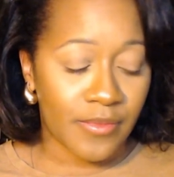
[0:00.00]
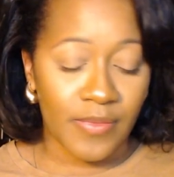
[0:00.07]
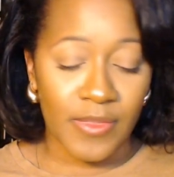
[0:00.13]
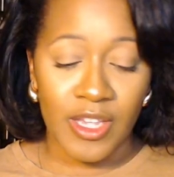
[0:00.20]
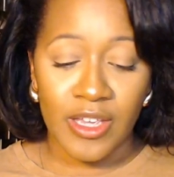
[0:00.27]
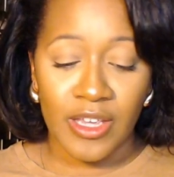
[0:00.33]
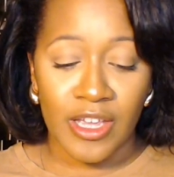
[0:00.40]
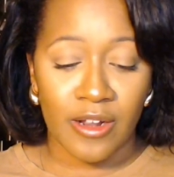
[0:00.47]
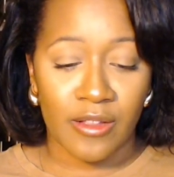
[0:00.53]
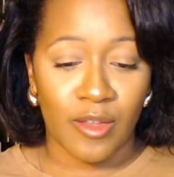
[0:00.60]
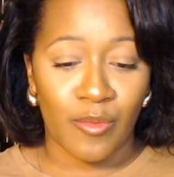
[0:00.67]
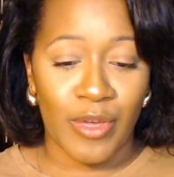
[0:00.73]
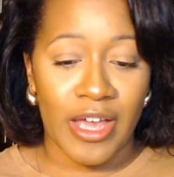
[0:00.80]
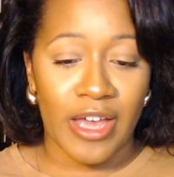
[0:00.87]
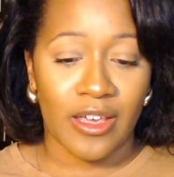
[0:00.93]
again, on
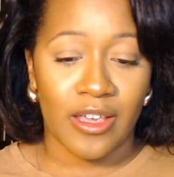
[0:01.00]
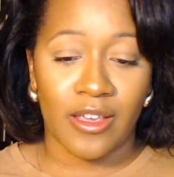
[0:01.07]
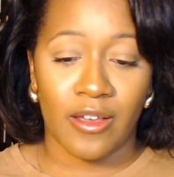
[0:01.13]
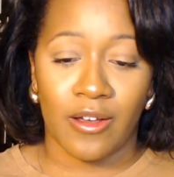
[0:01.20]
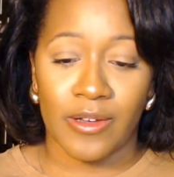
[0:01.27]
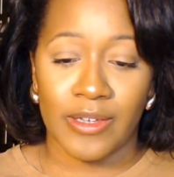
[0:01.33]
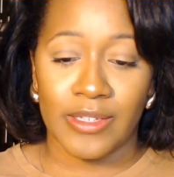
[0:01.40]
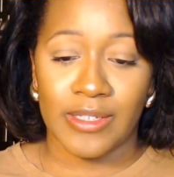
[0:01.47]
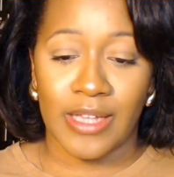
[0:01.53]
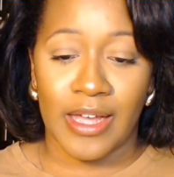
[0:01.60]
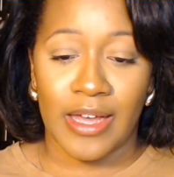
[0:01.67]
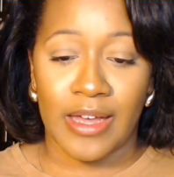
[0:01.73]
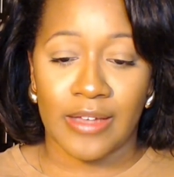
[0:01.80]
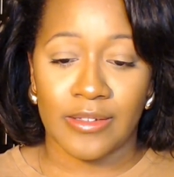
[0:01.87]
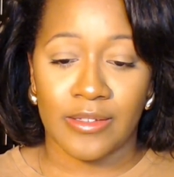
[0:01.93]
the back, he always
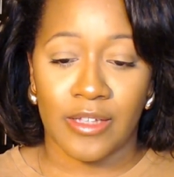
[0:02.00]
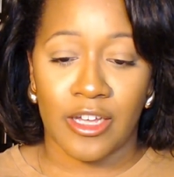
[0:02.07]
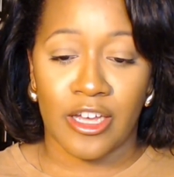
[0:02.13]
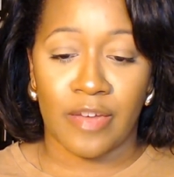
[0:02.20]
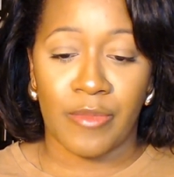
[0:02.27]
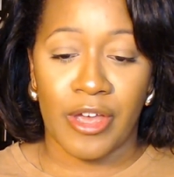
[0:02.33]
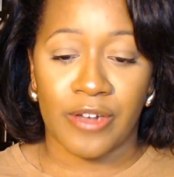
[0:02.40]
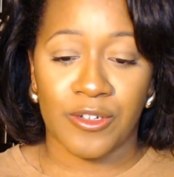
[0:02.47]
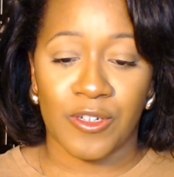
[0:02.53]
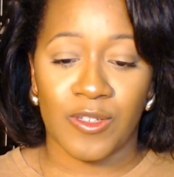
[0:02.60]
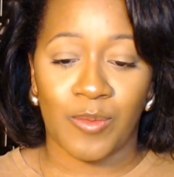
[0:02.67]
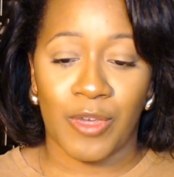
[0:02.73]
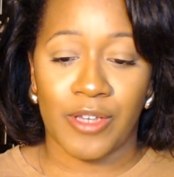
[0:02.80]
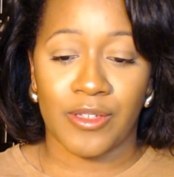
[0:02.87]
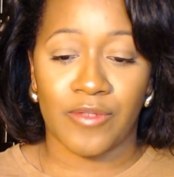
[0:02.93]
has extra
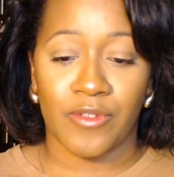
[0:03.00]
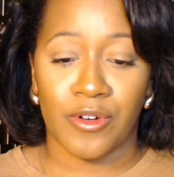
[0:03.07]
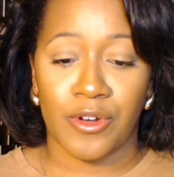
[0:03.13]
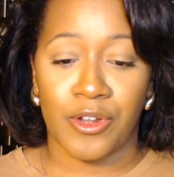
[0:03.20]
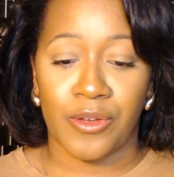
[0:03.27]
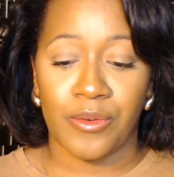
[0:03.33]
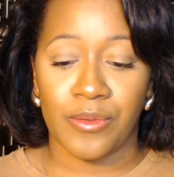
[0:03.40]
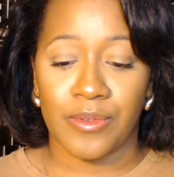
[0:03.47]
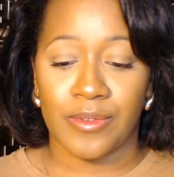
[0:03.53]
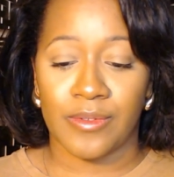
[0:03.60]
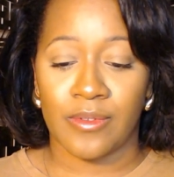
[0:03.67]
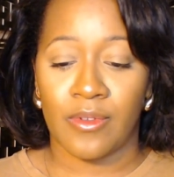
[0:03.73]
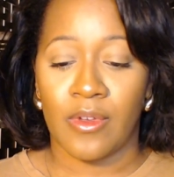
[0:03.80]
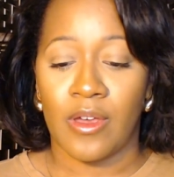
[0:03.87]
space for notes.